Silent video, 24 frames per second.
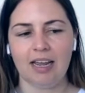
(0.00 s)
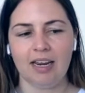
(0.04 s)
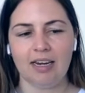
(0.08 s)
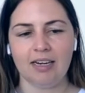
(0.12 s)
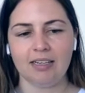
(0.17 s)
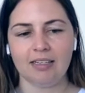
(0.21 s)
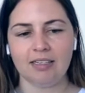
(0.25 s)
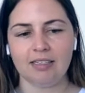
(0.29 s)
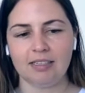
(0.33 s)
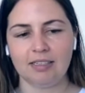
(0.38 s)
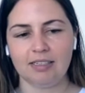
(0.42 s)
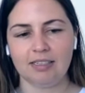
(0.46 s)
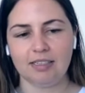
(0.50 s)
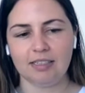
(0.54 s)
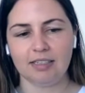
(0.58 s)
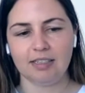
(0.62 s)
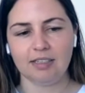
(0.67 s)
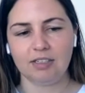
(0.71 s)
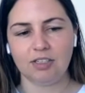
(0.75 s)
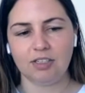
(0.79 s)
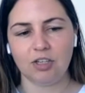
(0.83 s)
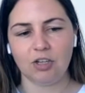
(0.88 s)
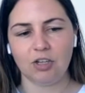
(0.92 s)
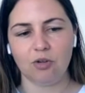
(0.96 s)
And
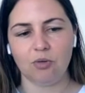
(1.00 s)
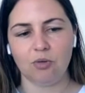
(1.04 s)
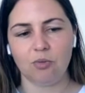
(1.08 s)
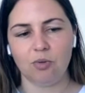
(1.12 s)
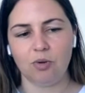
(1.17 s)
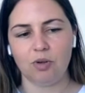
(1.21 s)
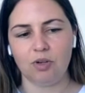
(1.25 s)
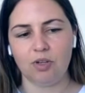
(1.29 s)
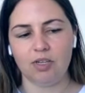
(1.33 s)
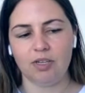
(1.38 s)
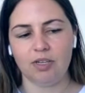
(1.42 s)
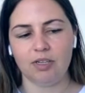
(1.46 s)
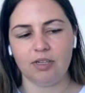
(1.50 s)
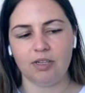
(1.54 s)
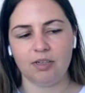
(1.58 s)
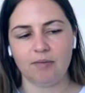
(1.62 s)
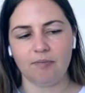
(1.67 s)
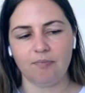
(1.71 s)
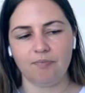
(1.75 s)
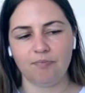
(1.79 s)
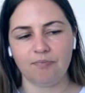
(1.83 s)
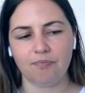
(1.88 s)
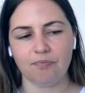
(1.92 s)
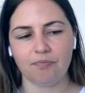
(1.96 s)
do you want
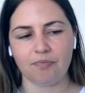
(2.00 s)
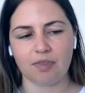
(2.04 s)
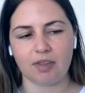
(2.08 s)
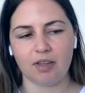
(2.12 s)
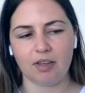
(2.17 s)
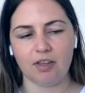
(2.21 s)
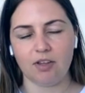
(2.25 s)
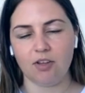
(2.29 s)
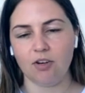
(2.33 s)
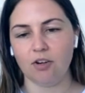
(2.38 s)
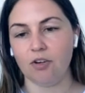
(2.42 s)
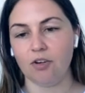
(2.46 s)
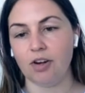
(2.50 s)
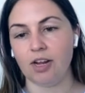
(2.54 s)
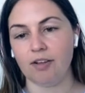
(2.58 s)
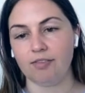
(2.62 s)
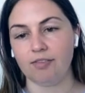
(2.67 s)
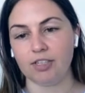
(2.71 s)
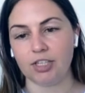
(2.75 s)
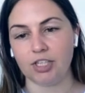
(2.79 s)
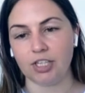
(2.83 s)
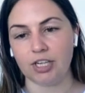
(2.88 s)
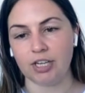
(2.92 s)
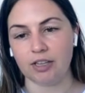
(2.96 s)
to, you don't
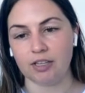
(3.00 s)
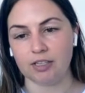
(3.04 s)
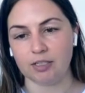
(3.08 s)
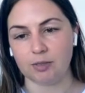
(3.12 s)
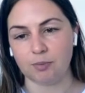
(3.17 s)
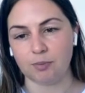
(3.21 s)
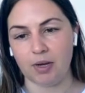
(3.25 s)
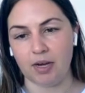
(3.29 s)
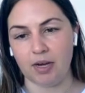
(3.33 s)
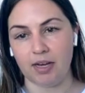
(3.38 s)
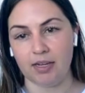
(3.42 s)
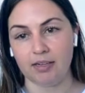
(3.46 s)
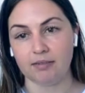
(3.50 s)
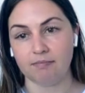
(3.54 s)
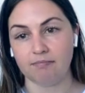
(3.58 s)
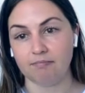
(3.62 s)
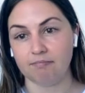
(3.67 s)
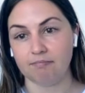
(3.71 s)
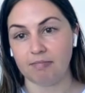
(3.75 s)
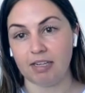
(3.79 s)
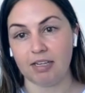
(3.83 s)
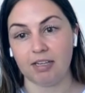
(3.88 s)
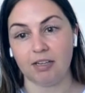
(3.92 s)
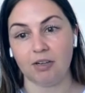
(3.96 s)
have to share this part.
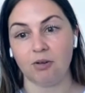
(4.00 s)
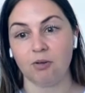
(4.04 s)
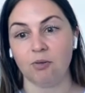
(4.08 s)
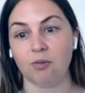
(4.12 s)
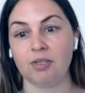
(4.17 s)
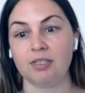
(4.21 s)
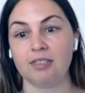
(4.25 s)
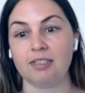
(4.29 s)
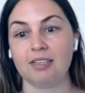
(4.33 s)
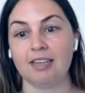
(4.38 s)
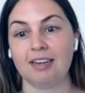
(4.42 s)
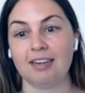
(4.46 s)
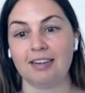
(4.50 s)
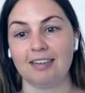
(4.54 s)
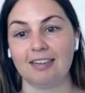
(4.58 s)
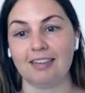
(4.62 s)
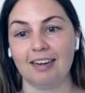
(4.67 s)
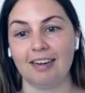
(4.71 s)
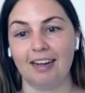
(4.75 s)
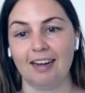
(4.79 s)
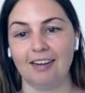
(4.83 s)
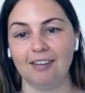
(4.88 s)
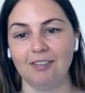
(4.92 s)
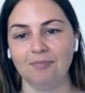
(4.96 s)
I can always
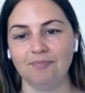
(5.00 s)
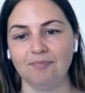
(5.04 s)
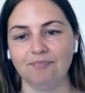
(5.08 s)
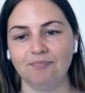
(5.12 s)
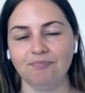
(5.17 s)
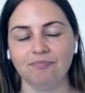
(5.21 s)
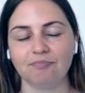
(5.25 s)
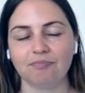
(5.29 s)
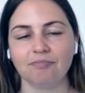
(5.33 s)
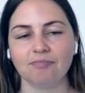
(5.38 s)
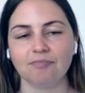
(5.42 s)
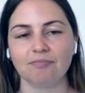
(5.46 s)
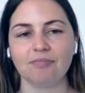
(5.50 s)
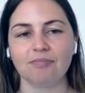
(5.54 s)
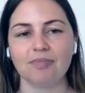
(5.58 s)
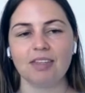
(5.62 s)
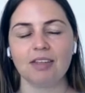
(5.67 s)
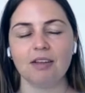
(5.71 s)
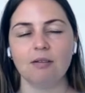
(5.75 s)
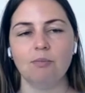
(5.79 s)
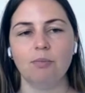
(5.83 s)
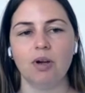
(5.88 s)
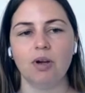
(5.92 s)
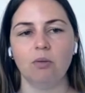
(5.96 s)
edit it out.
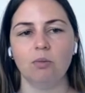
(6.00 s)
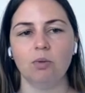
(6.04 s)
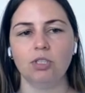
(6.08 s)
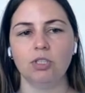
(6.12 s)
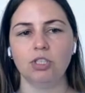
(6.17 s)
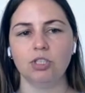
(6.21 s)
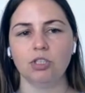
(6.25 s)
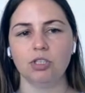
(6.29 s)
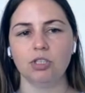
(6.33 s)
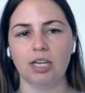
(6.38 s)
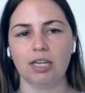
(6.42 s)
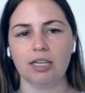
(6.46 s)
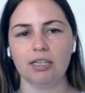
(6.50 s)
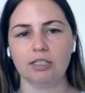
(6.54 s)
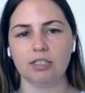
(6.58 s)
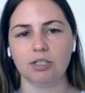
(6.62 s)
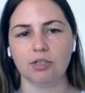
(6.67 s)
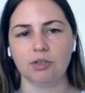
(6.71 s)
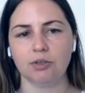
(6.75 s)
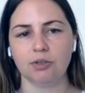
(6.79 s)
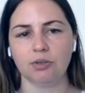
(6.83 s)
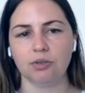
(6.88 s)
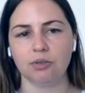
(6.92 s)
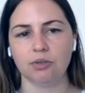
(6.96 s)
But would you
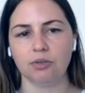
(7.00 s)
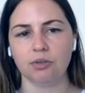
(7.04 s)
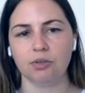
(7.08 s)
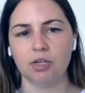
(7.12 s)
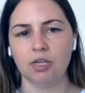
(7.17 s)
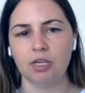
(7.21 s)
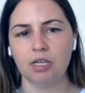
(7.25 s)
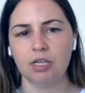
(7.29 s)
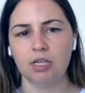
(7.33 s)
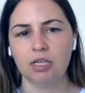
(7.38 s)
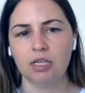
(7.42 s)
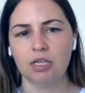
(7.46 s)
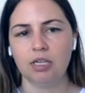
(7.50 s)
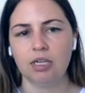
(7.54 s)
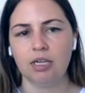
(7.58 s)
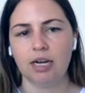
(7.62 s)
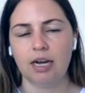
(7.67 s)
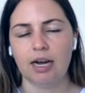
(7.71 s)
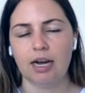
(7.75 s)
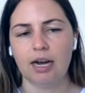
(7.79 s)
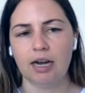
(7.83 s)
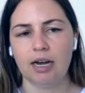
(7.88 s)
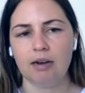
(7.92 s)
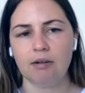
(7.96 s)
like to
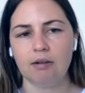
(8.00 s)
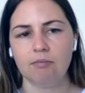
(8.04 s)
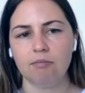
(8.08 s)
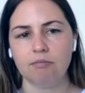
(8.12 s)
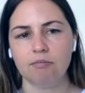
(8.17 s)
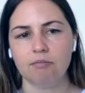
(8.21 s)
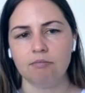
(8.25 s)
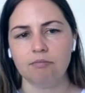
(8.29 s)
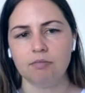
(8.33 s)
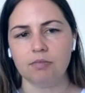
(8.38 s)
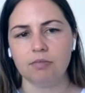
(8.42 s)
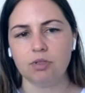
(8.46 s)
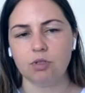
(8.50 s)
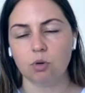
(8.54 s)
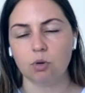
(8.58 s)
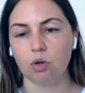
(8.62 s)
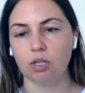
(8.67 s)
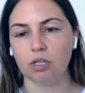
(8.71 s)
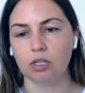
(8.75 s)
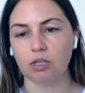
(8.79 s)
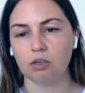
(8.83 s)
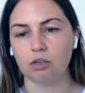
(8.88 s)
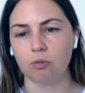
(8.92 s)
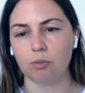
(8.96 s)

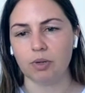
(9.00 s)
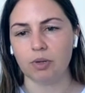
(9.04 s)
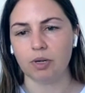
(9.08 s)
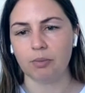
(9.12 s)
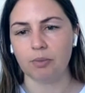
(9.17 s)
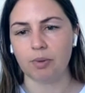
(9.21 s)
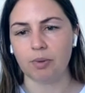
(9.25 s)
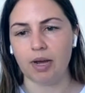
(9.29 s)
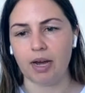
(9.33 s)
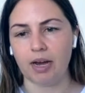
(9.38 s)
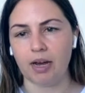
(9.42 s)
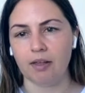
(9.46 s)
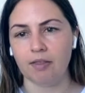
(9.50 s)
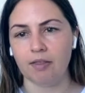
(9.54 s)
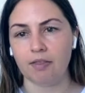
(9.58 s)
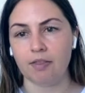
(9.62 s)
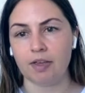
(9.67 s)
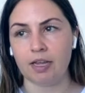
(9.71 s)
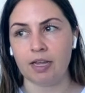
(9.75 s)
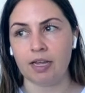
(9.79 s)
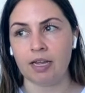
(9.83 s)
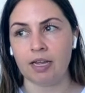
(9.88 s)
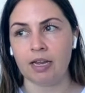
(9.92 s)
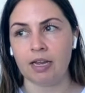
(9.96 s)
talk a little bit
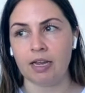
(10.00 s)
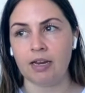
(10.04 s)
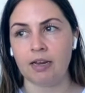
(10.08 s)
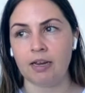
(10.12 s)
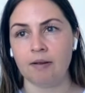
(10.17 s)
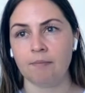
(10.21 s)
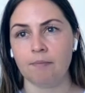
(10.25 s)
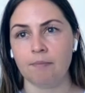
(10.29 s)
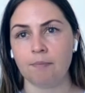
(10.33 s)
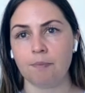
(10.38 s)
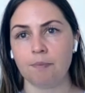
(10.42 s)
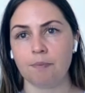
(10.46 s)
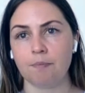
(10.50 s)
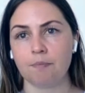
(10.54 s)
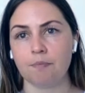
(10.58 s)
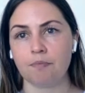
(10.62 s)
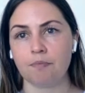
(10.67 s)
about the